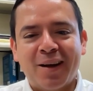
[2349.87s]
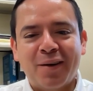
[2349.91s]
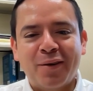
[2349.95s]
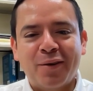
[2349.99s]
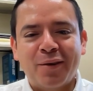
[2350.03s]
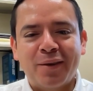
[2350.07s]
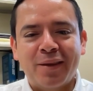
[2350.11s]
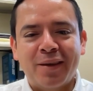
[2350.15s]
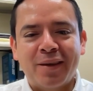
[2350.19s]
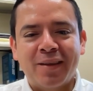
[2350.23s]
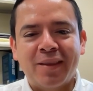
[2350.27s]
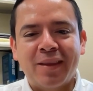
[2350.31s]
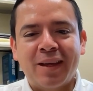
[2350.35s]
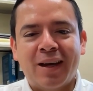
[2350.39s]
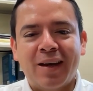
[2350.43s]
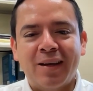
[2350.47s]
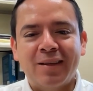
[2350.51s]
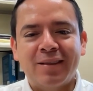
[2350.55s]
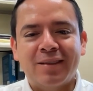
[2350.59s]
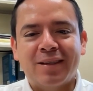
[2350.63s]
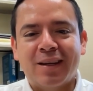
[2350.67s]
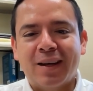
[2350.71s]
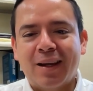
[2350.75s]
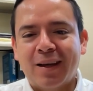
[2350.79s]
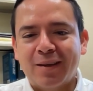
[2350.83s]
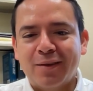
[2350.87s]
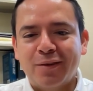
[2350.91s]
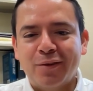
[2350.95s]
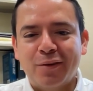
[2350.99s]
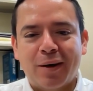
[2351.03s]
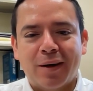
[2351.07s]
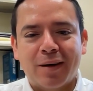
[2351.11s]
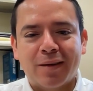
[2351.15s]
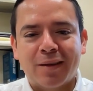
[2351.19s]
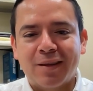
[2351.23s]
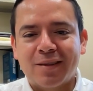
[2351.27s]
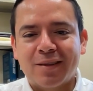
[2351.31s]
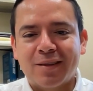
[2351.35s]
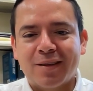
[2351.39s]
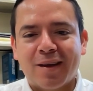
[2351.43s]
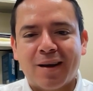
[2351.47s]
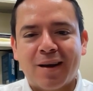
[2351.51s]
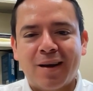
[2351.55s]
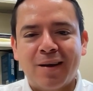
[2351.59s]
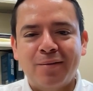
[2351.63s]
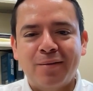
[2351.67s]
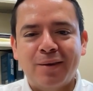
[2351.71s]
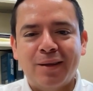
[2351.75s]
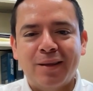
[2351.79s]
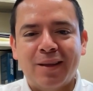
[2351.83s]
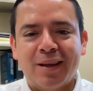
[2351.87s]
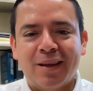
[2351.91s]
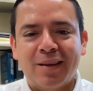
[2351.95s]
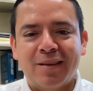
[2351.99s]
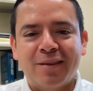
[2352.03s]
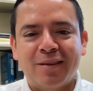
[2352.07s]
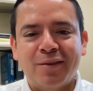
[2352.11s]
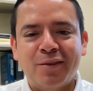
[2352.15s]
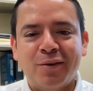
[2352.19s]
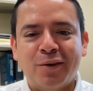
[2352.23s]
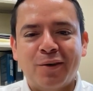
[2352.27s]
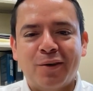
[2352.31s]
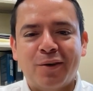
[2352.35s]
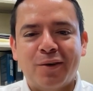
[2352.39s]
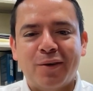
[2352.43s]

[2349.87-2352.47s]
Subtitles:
other nights like you are describing that you